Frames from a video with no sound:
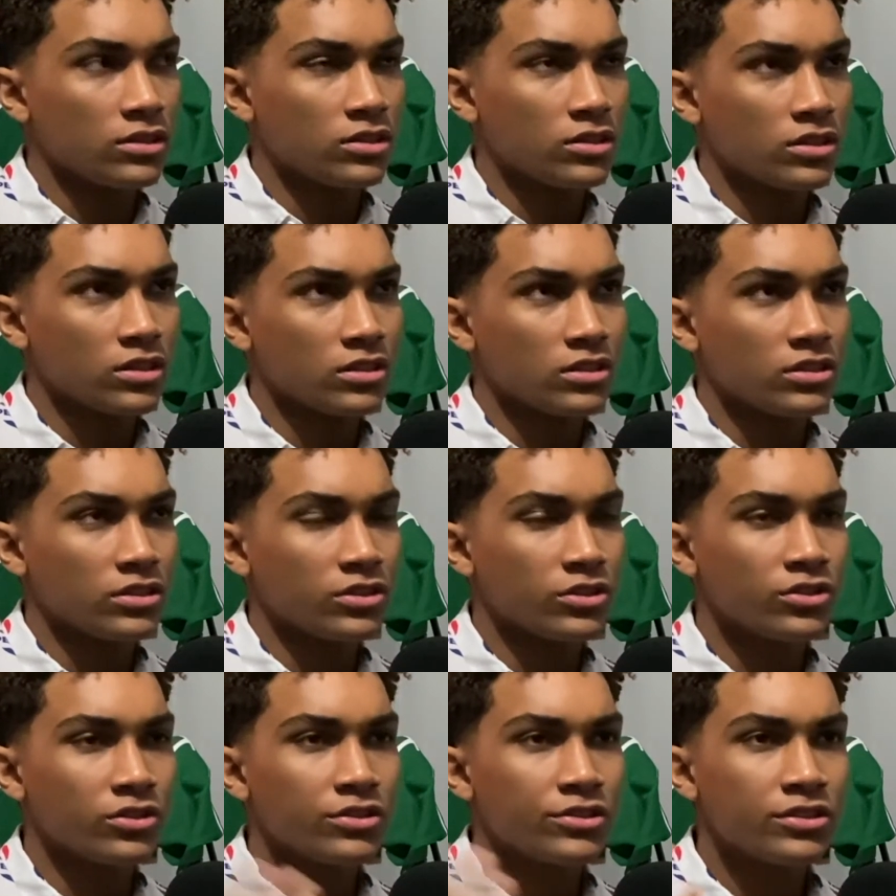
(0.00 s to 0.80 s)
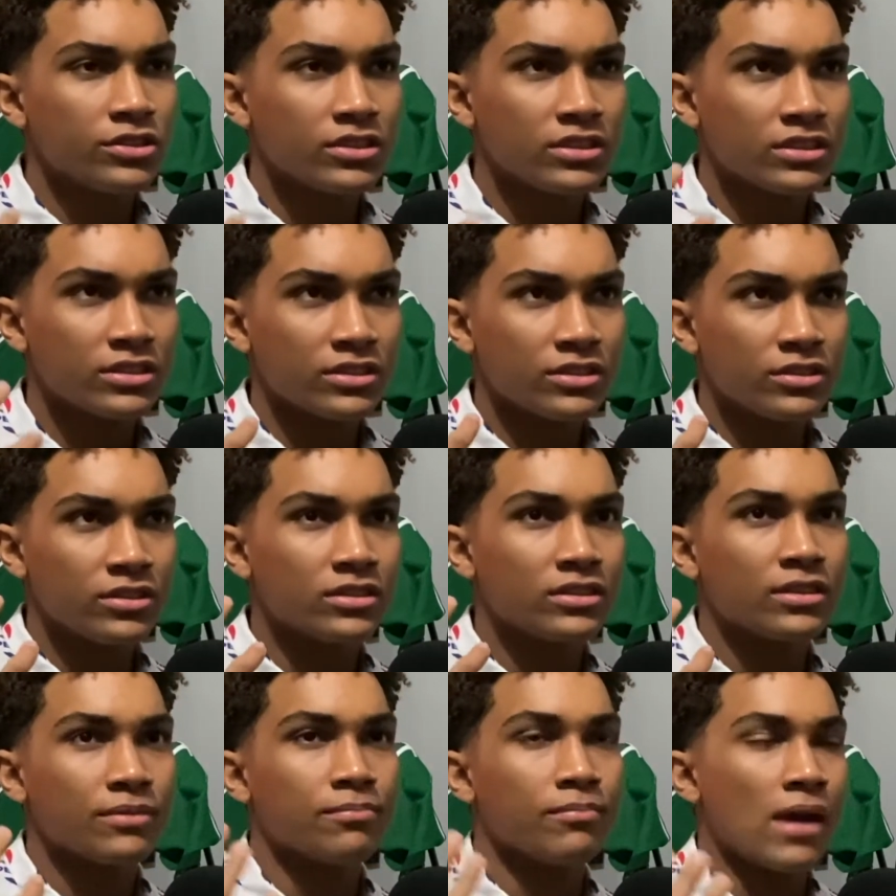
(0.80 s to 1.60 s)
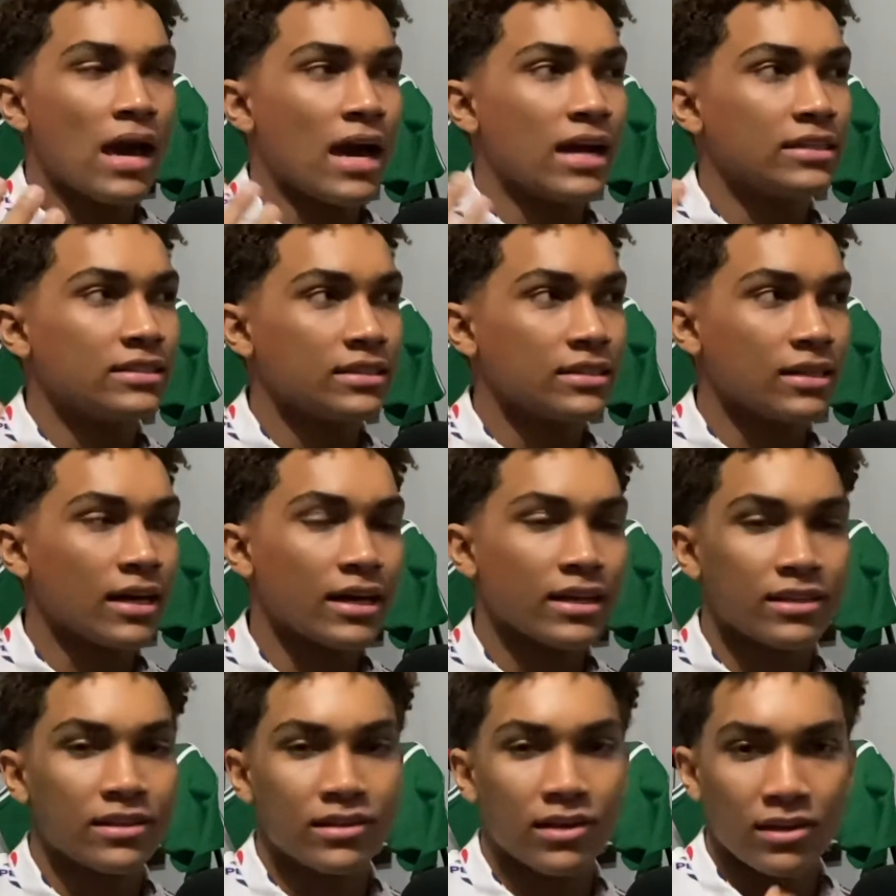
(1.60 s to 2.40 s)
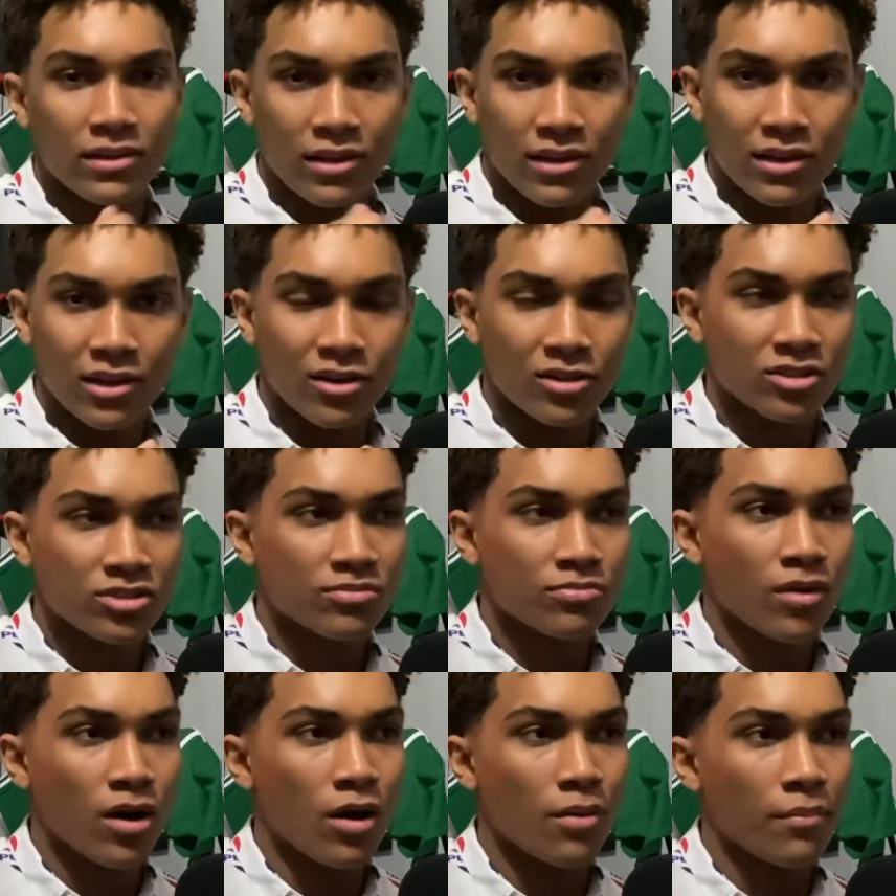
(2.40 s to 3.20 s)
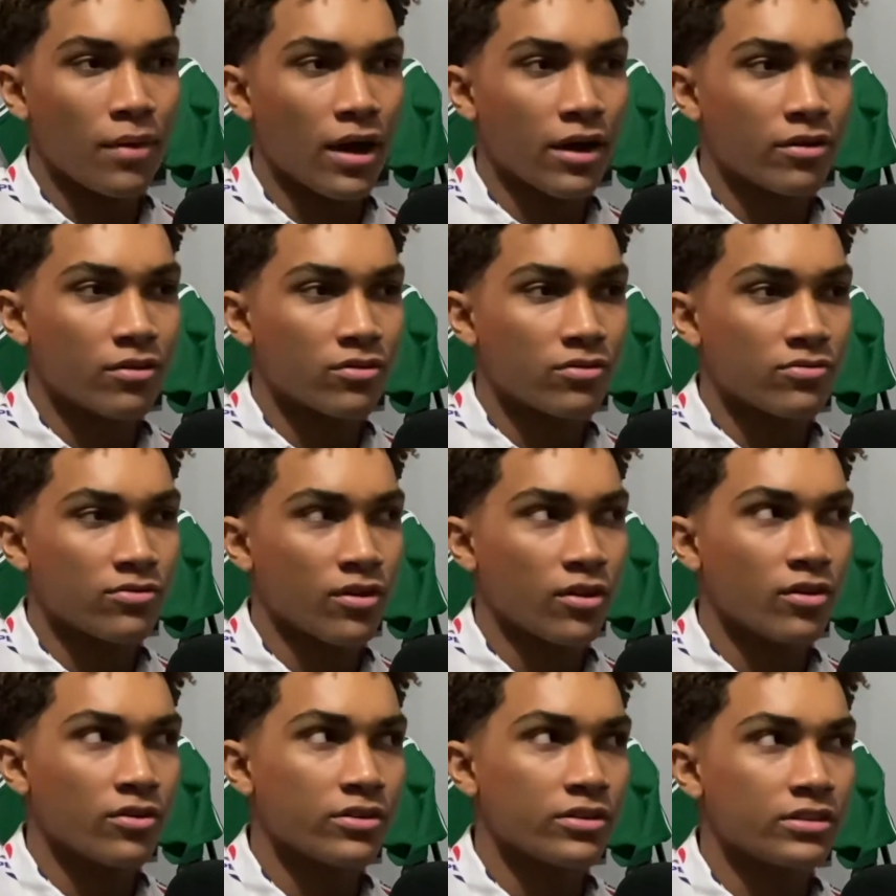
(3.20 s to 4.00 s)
you just imagine like the little small microphone.